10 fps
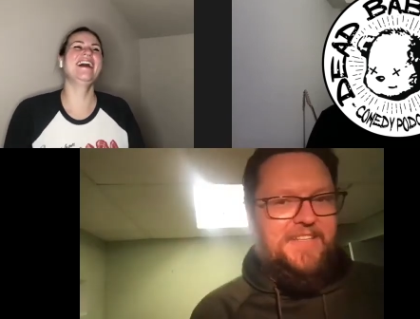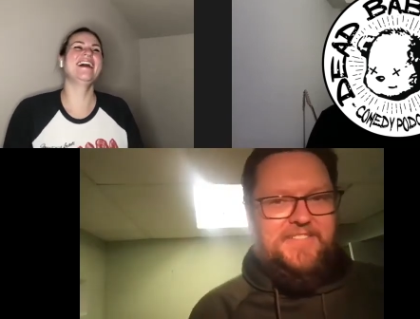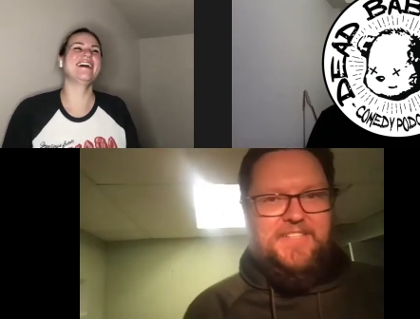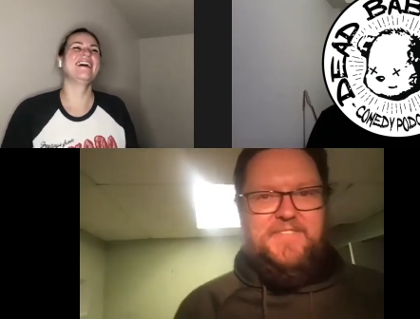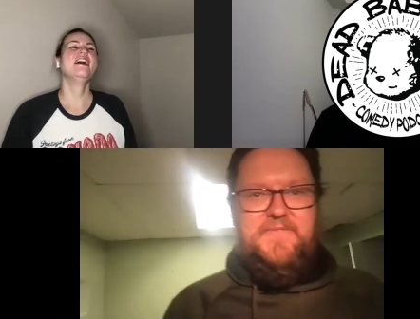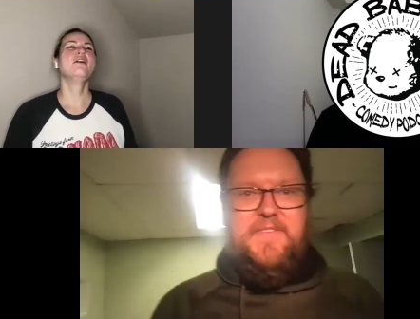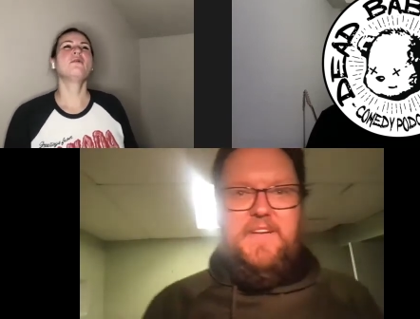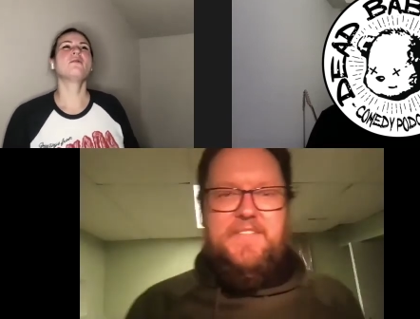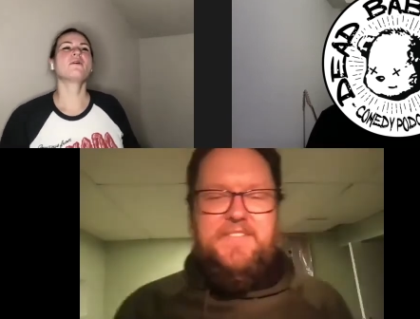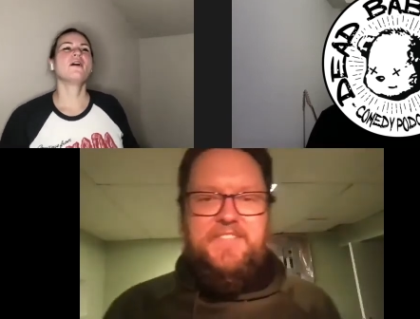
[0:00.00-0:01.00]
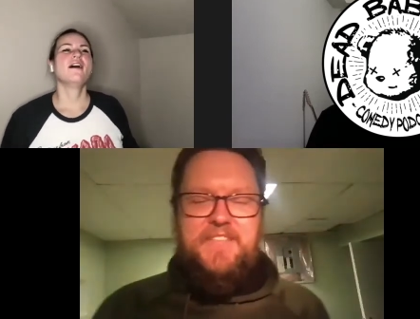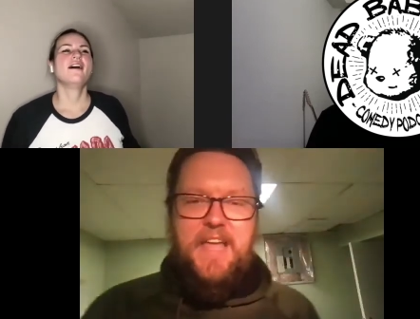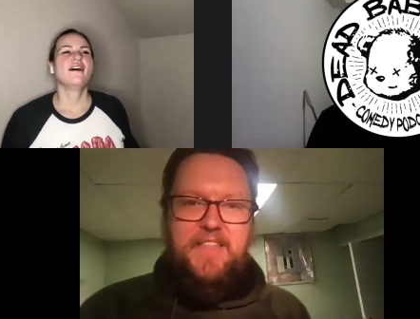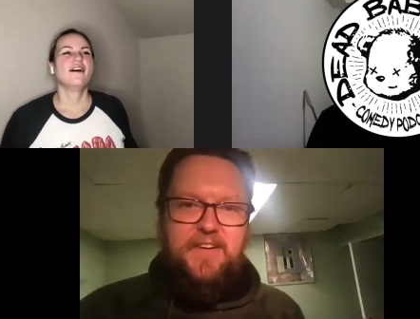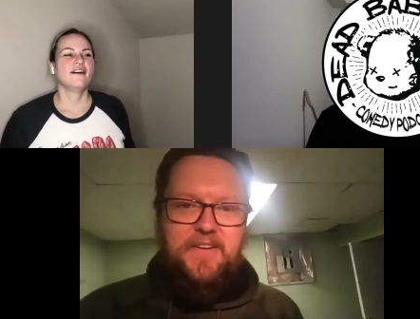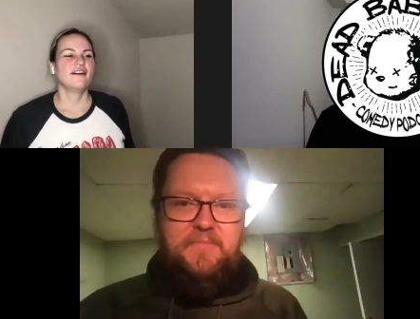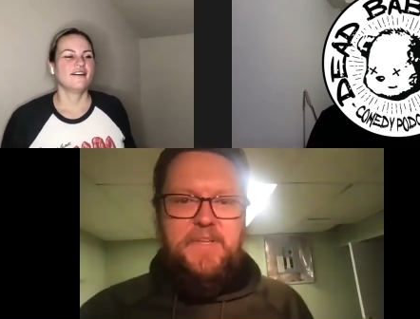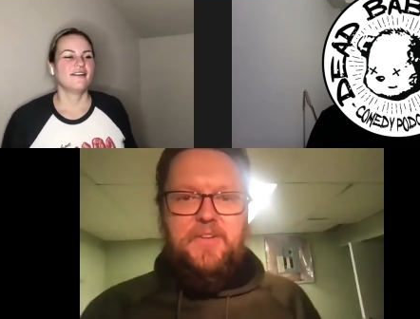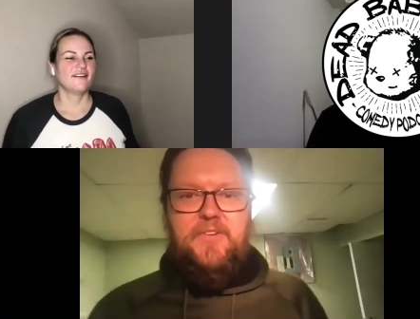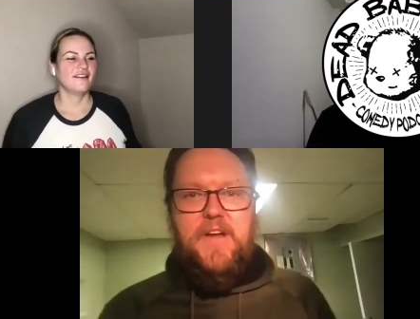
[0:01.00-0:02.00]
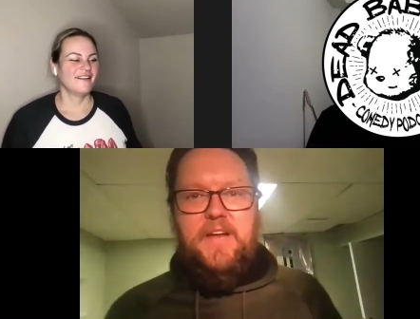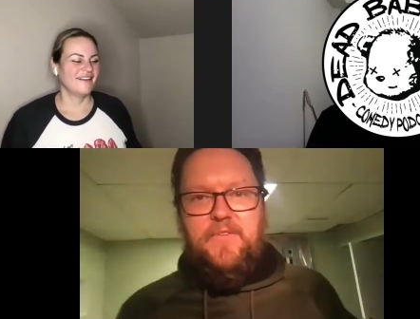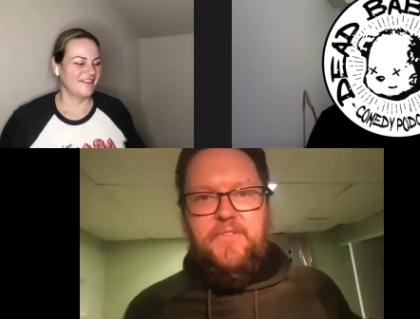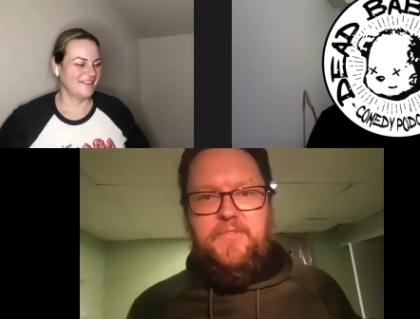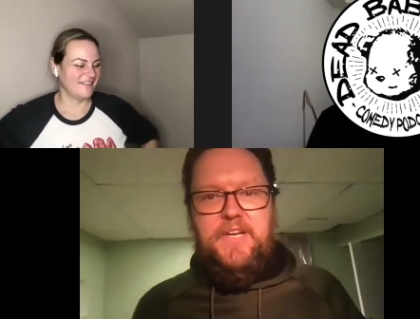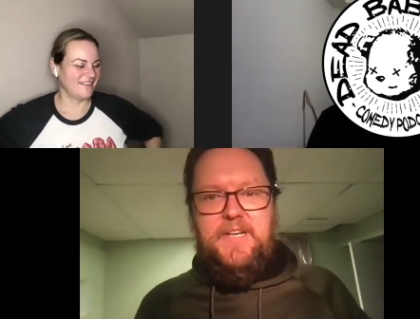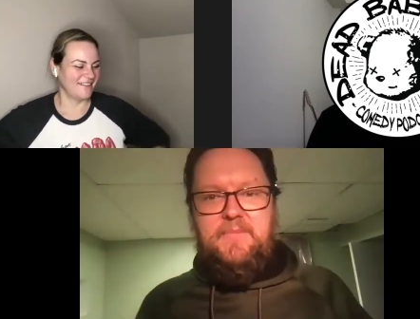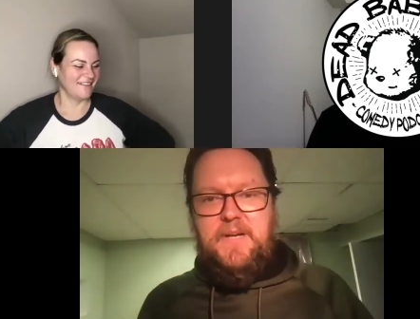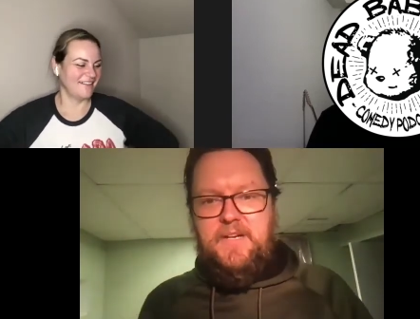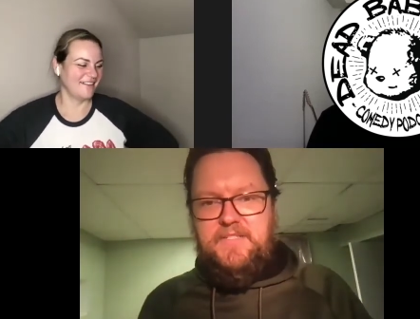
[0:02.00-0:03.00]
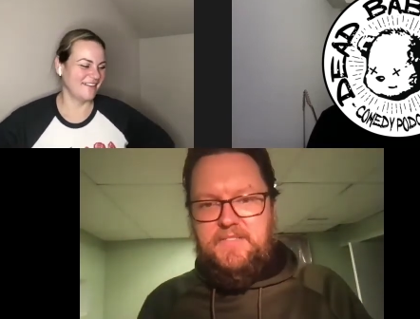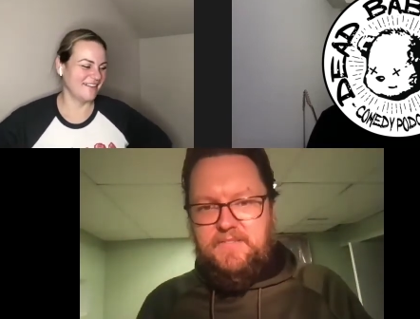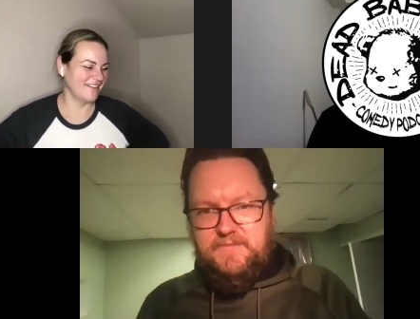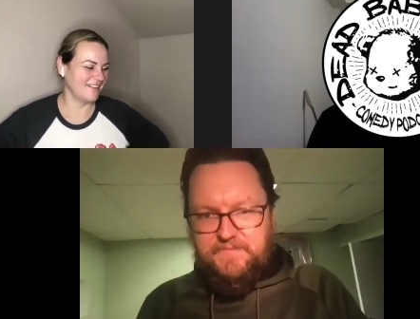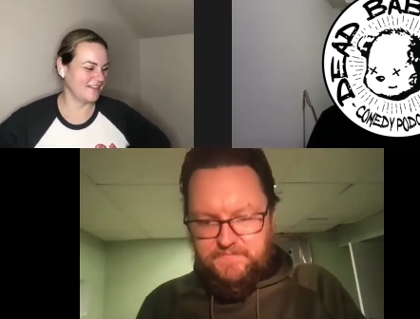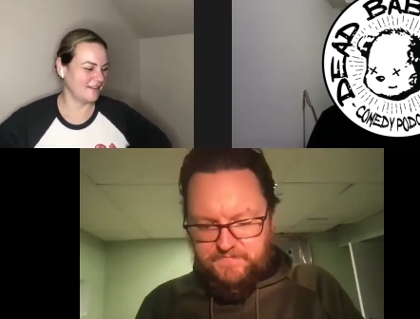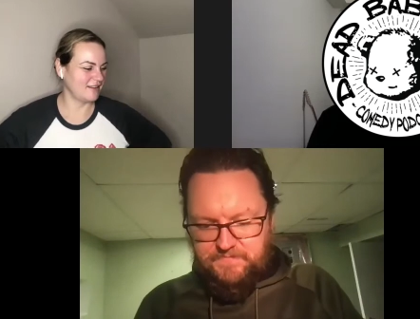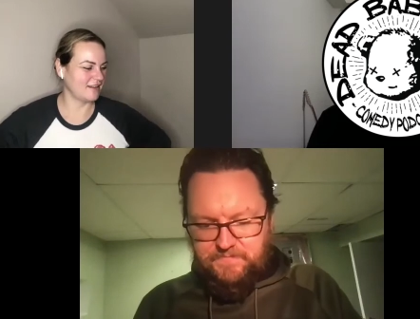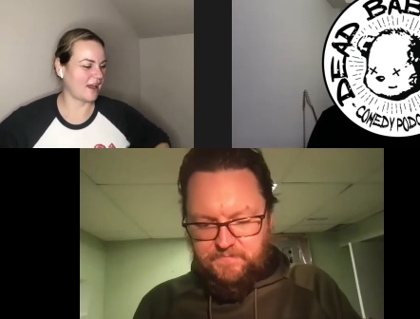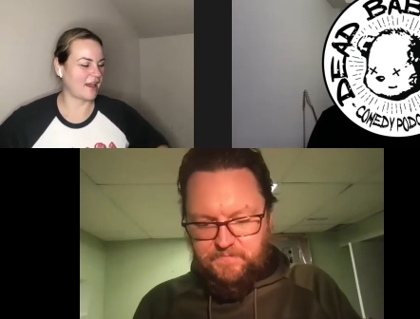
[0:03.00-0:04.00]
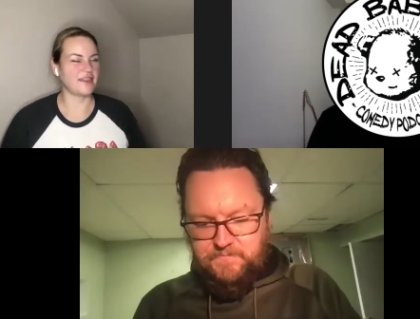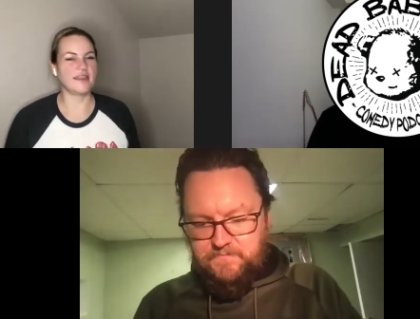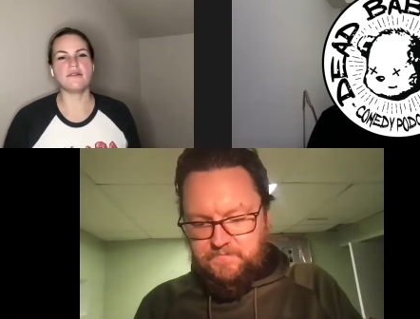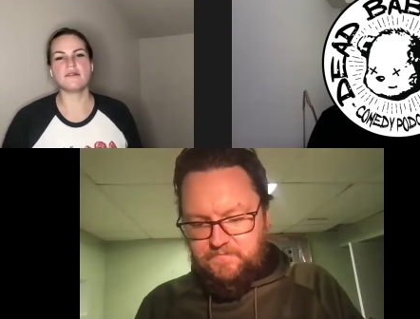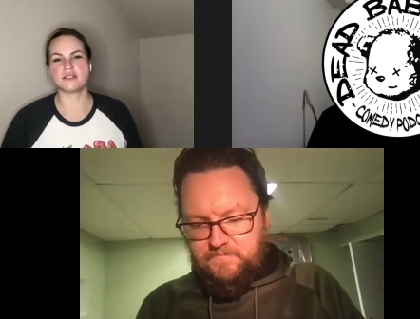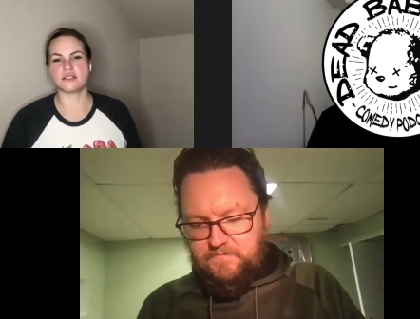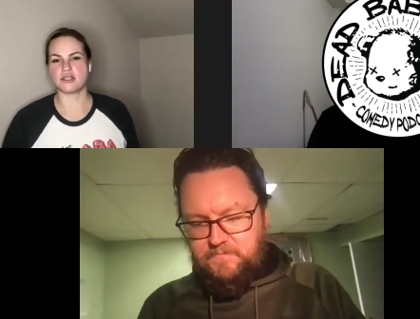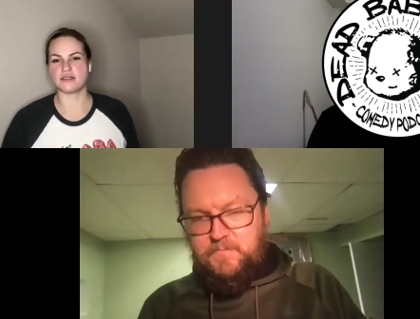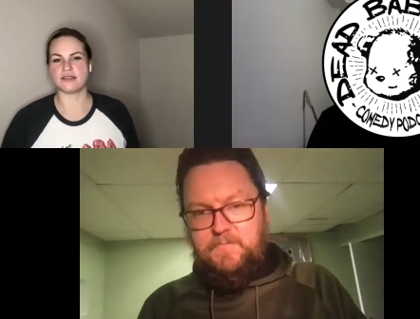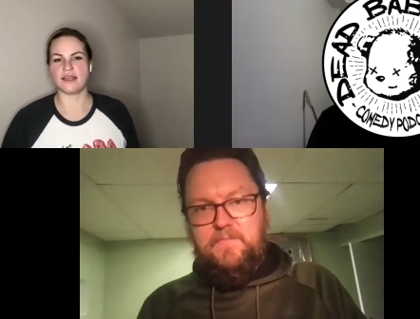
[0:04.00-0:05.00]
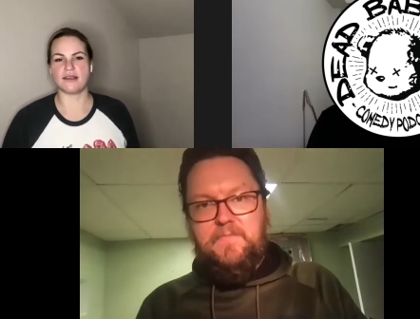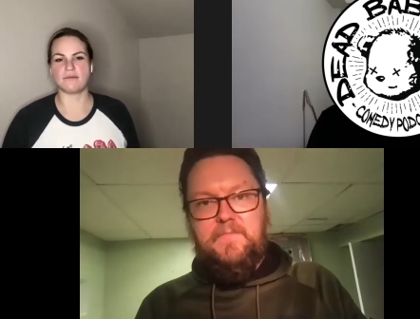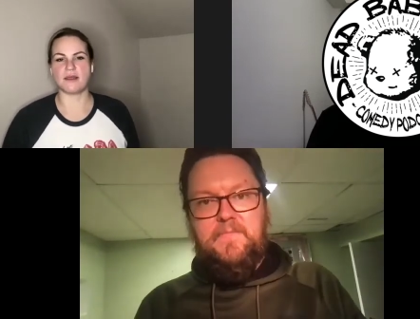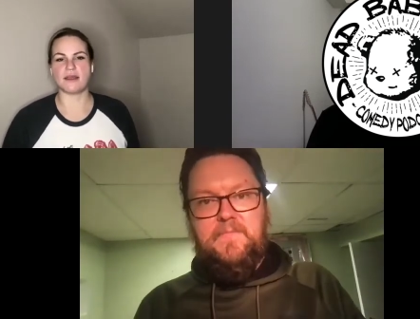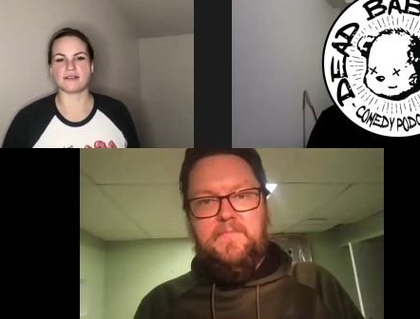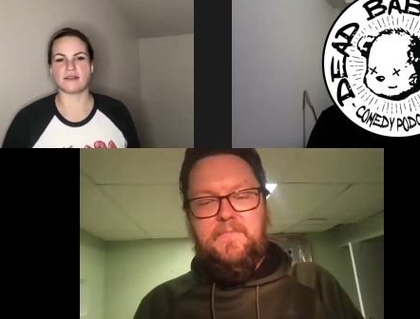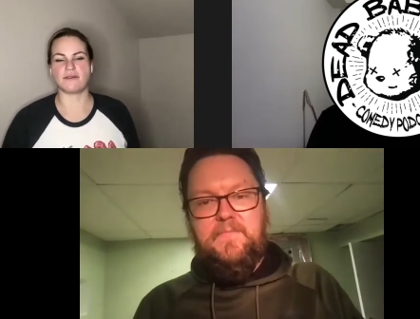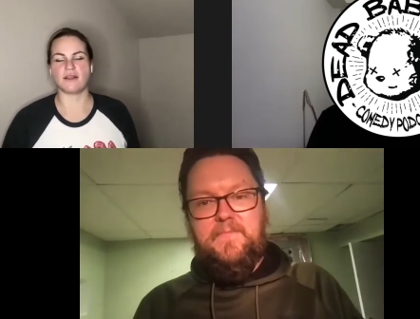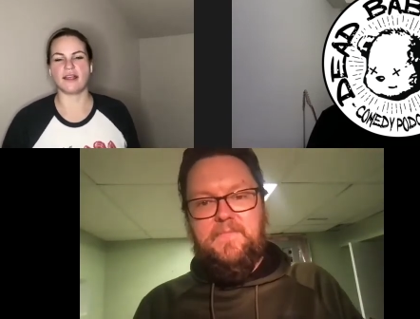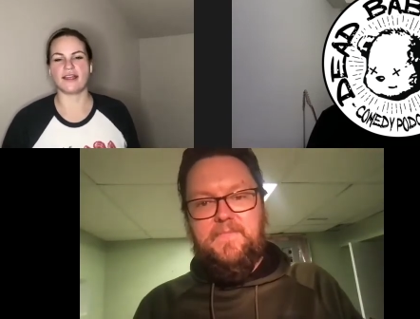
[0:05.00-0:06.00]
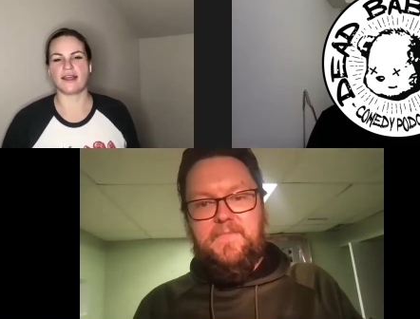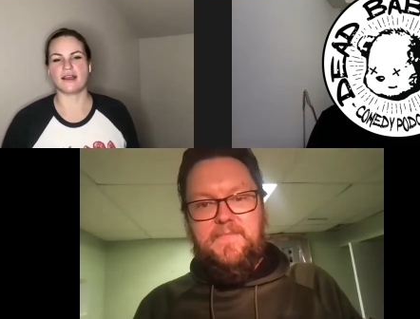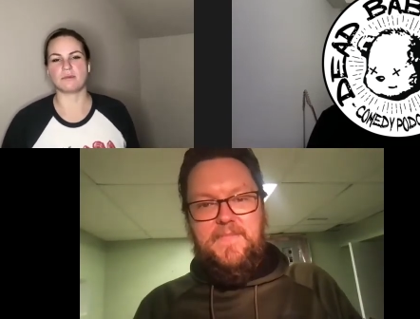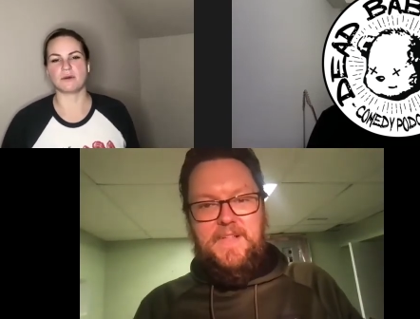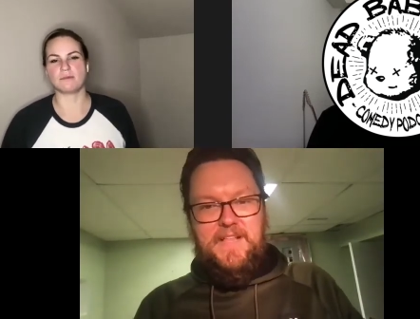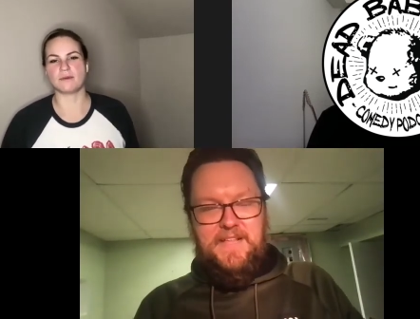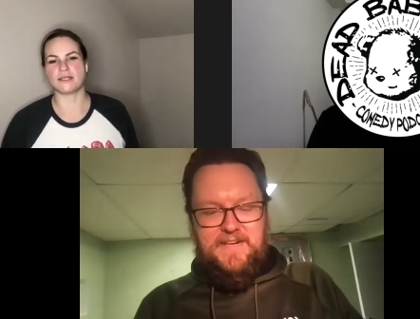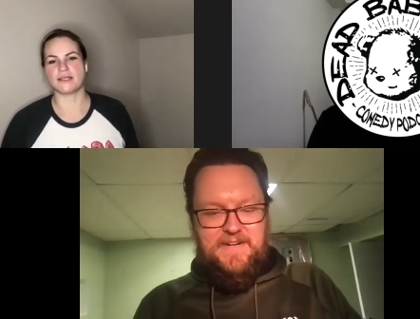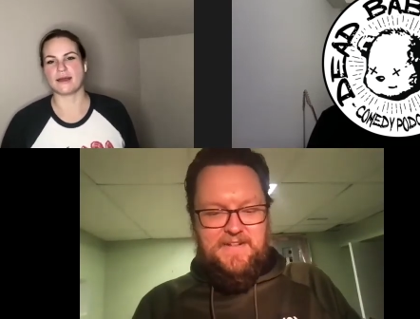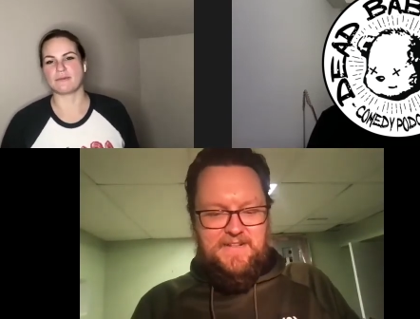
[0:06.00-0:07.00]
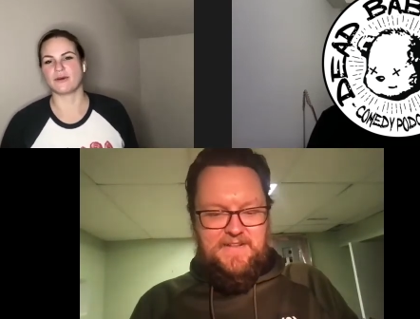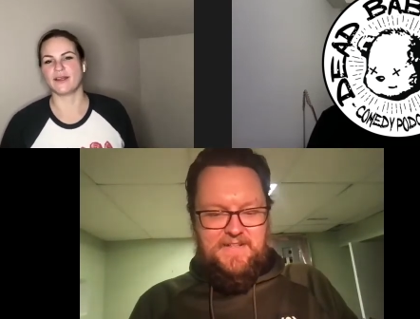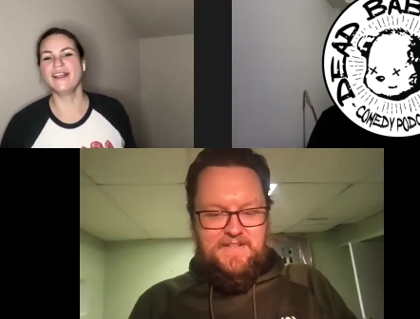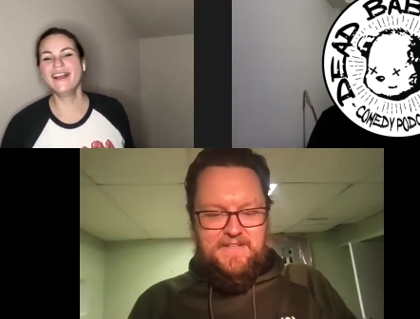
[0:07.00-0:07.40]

Speaker 1: just fucking well, standing on a milk crate for three hundred bucks.
Speaker 2: I think it was just like because I felt like I had a purpose at that point.